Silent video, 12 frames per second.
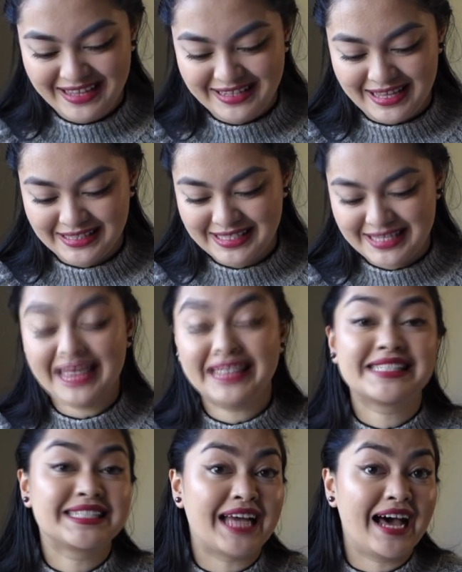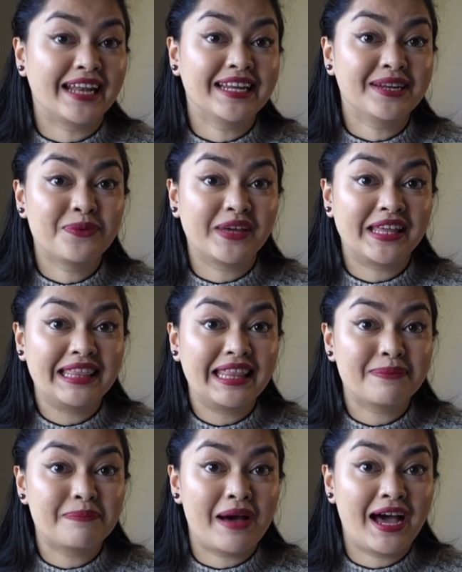Let's get started with
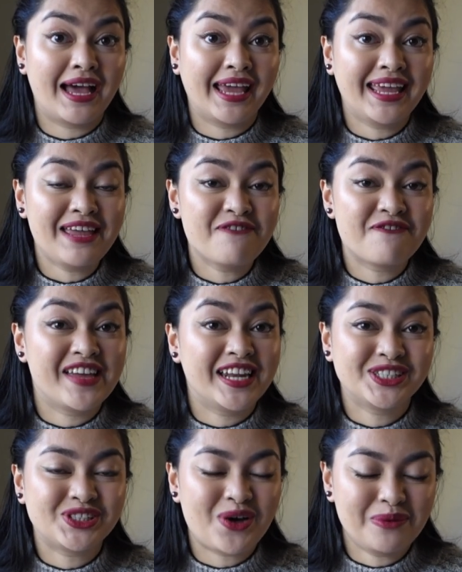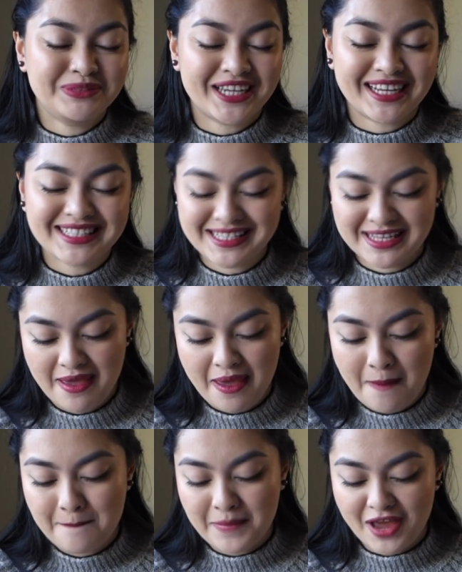my finished objects.
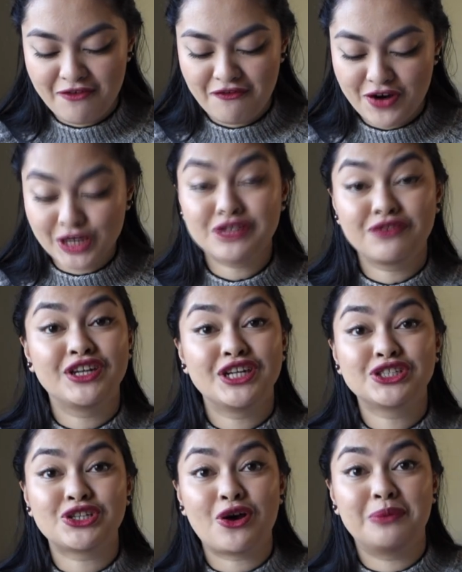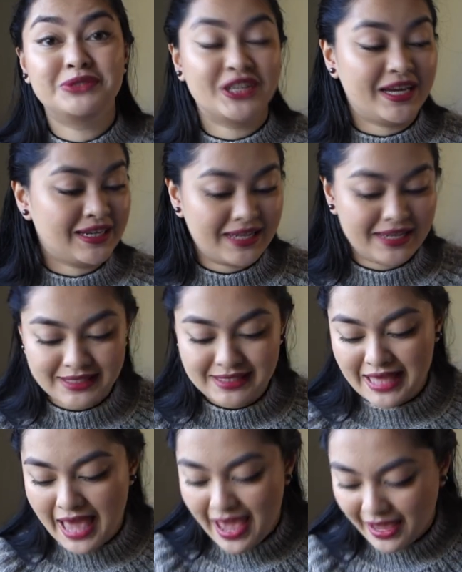My first finished object is
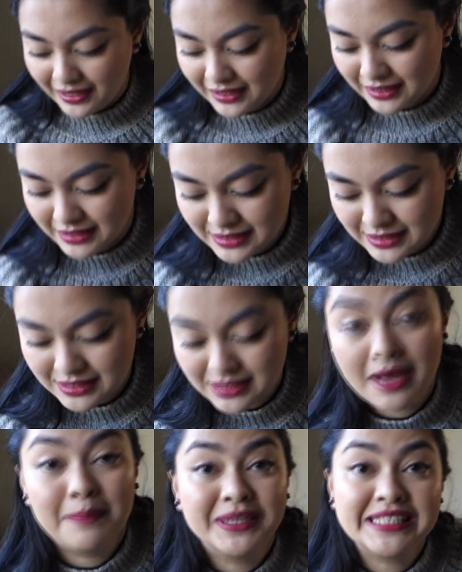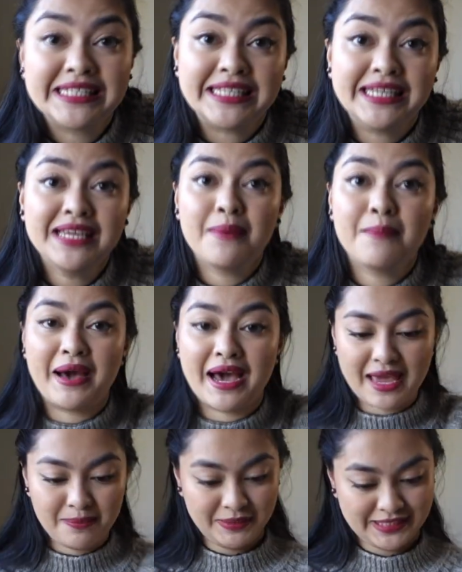the Anchors Summer Tee
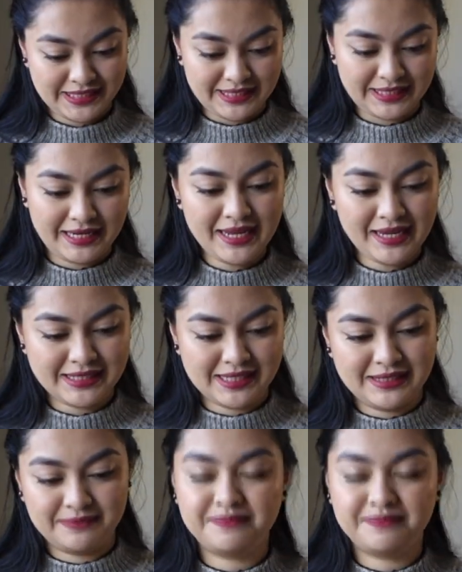by Petite Knit.